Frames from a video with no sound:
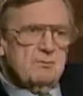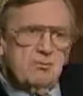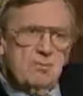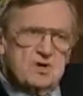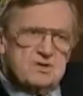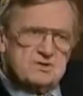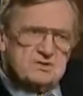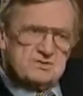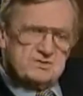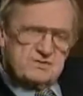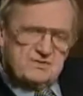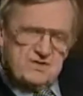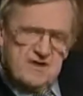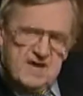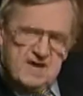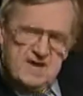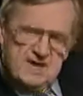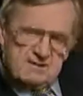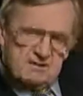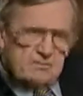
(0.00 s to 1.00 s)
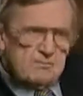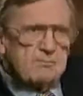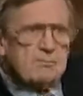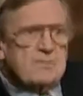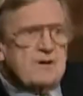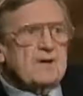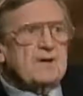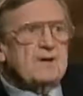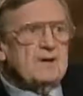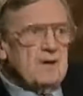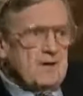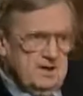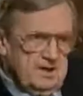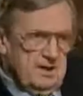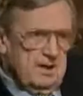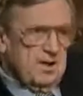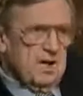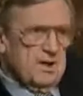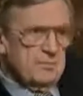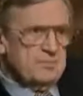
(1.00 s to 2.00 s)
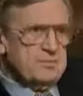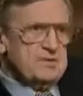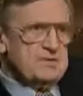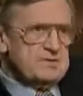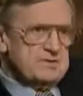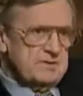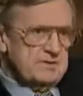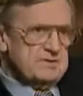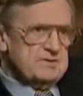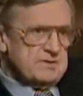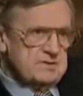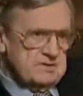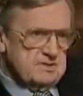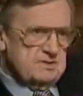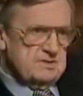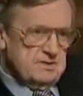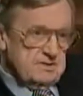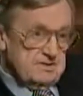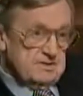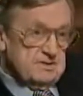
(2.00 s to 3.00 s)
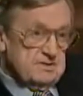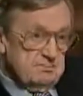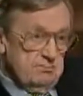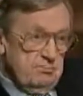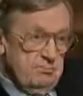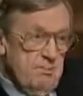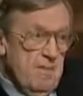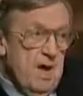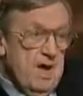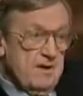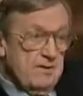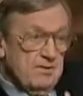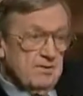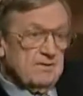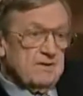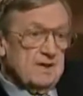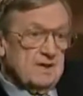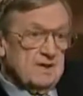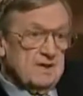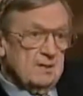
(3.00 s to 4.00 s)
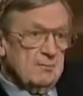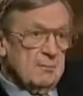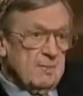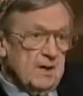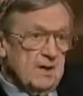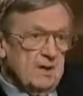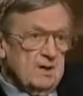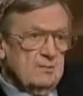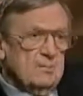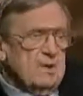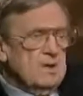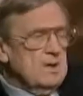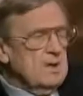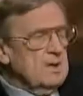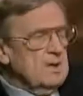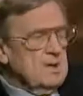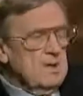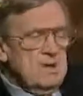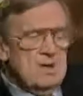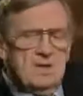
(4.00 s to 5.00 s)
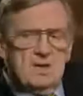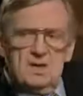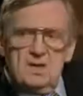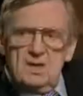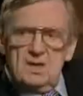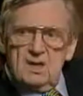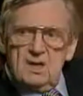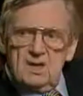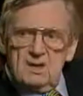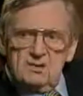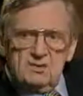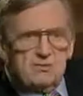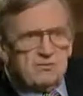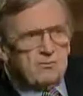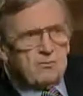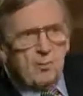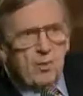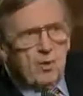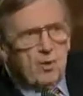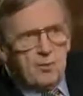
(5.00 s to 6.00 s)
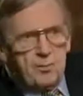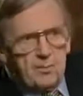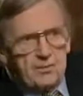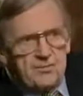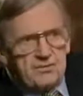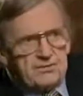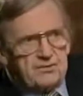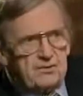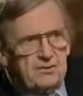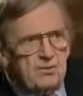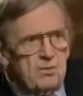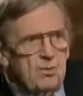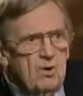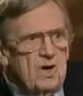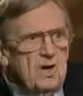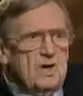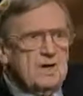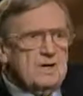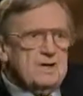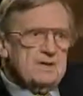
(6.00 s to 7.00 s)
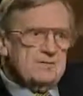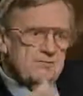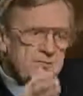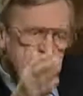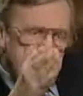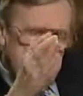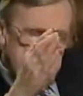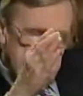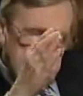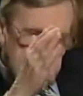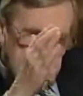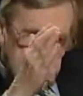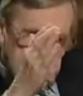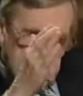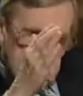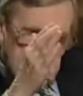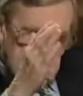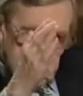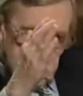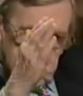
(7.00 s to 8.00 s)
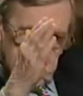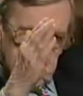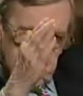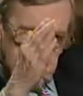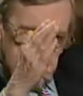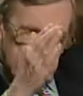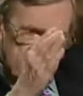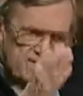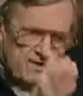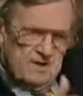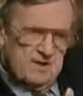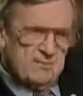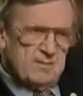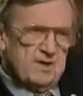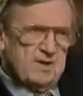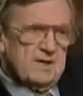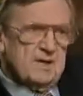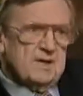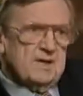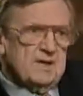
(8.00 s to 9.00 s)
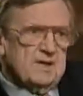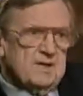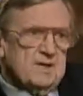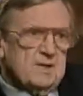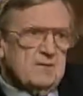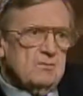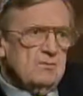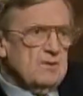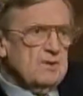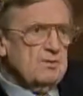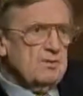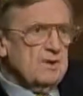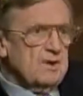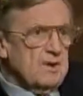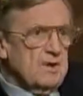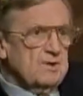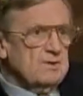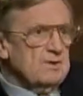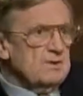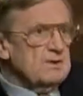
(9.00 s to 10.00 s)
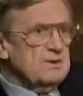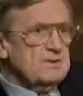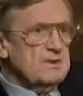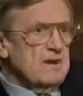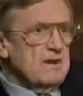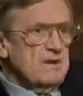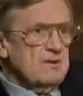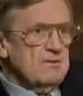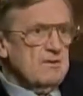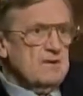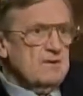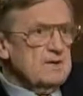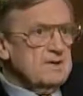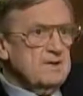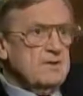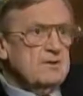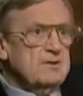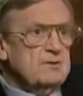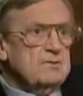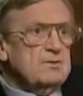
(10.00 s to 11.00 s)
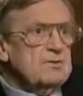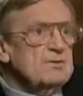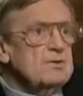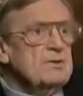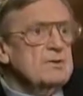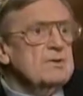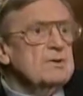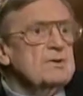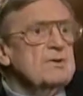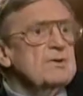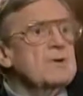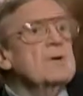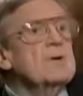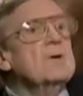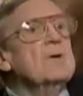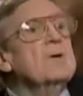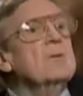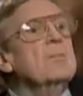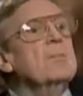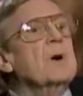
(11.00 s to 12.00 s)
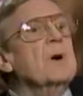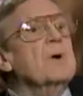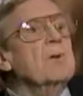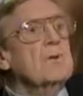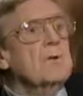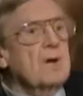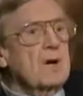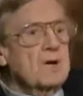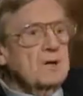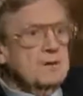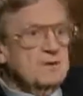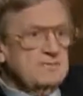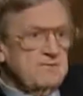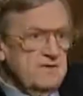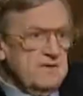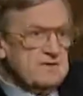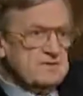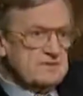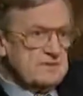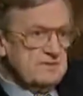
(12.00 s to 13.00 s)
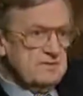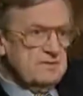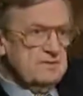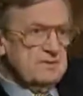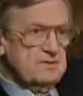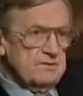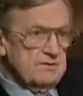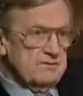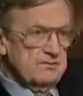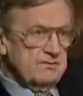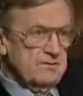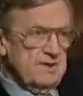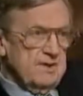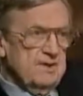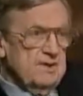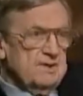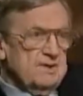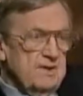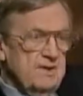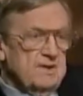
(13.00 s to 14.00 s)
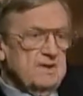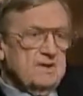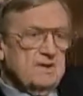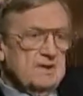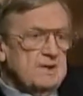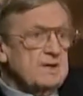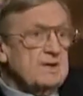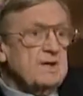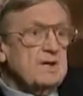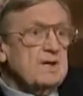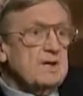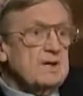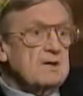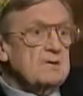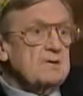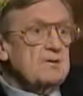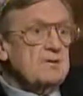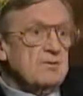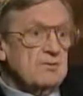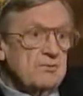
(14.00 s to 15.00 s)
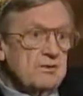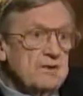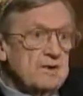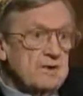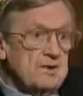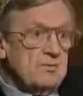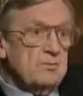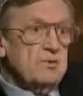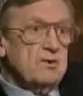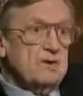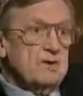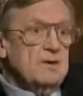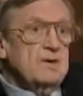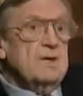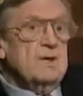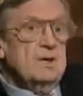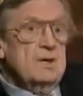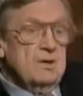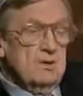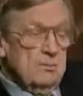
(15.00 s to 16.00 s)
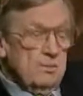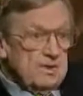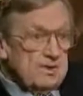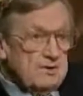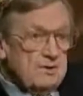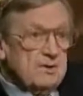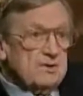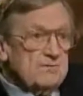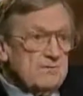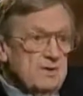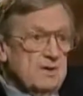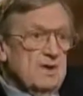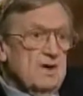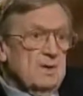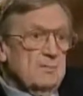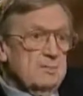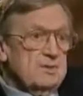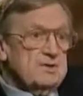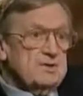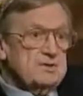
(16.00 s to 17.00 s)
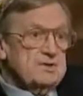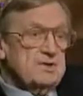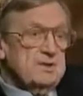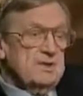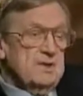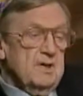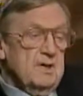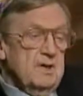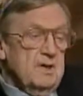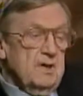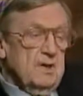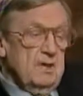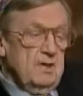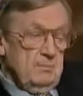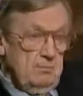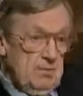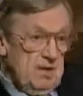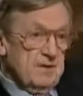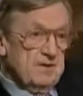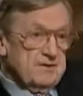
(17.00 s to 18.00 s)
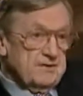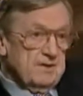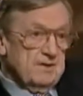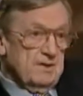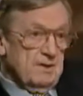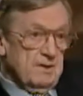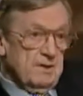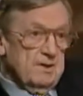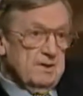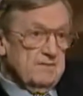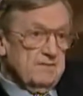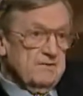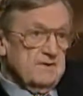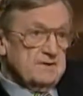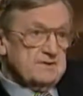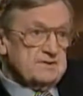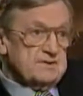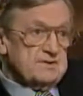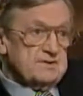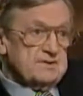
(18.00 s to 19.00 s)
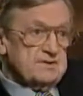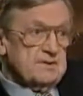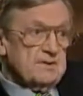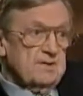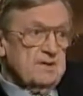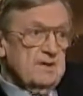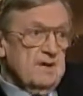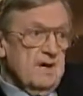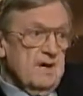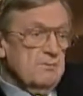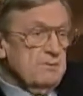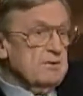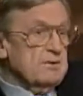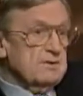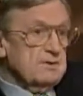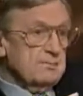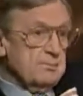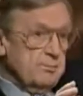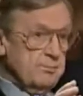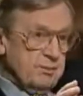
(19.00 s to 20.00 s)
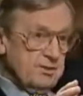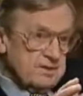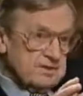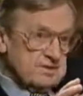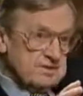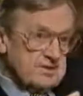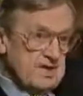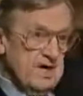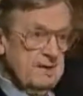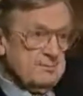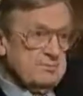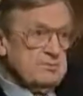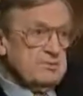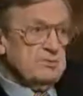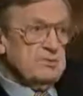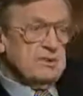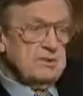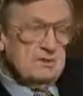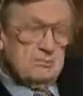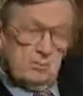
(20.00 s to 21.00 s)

Once they had accomplished this matter of getting a bomb, you've opened the door wide. If we had made it clear from the very beginning that we were not going to tolerate another nuclear power on the face of the earth, and had done it in Korea, where we could have accomplished it militarily if necessary, I would put a stop to it.